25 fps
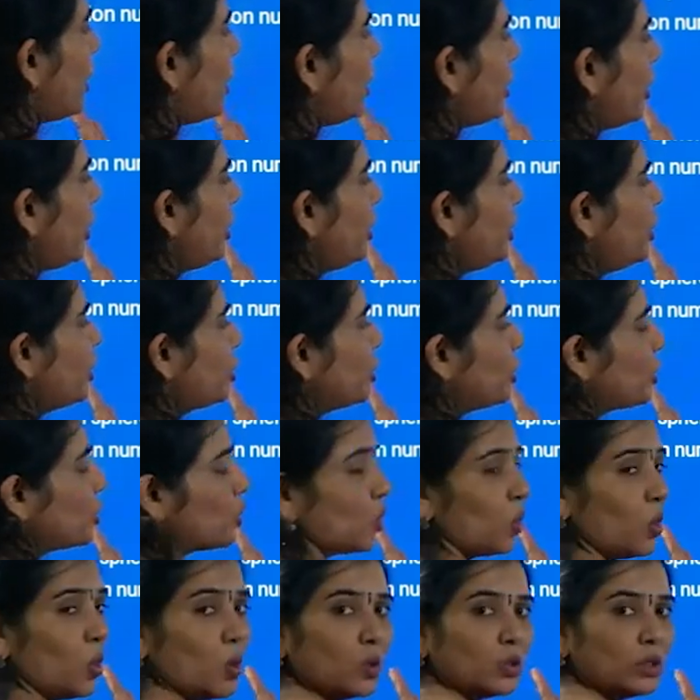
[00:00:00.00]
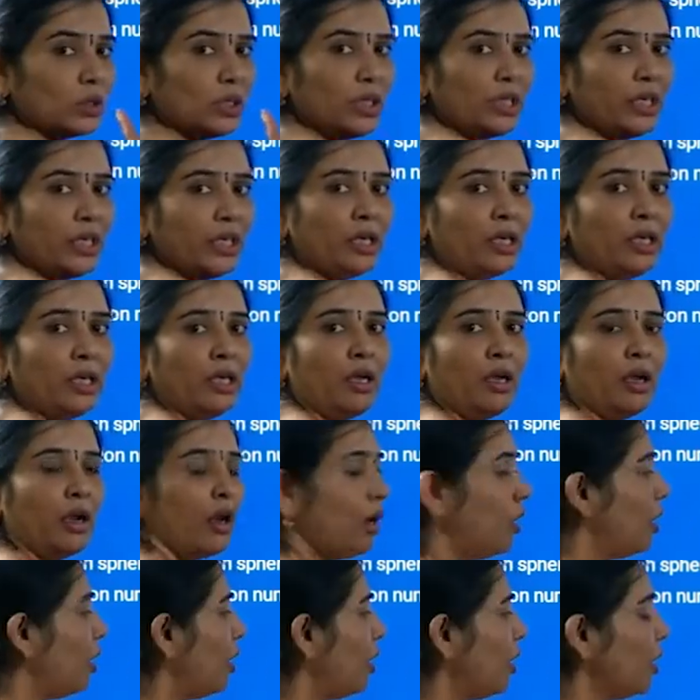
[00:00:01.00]
arranged closely
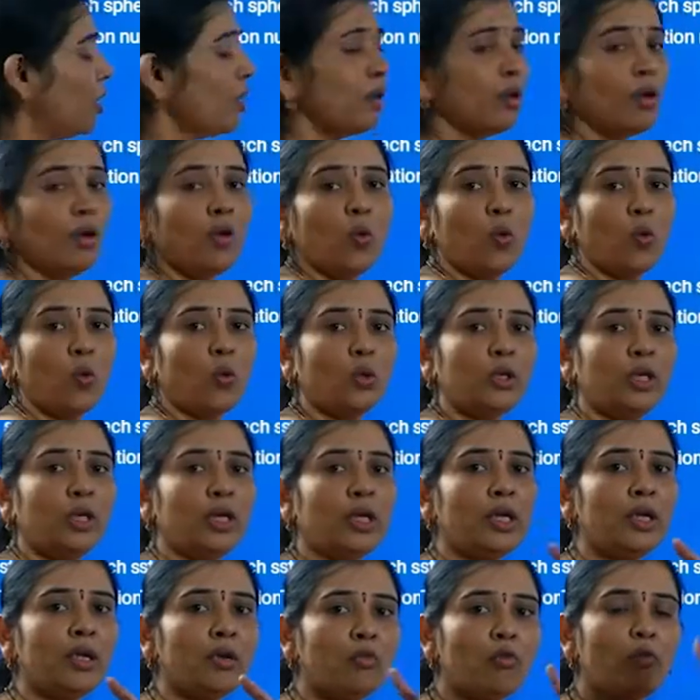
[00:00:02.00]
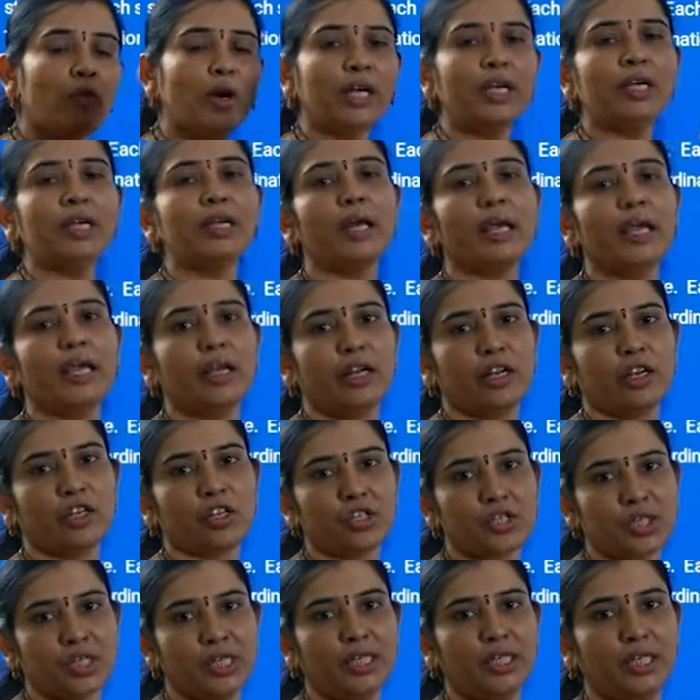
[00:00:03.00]
along only 1
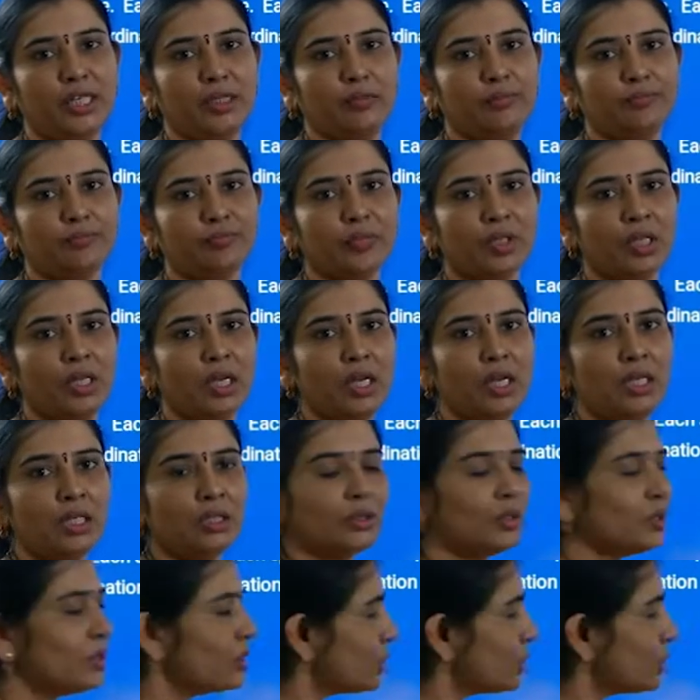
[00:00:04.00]
direction. So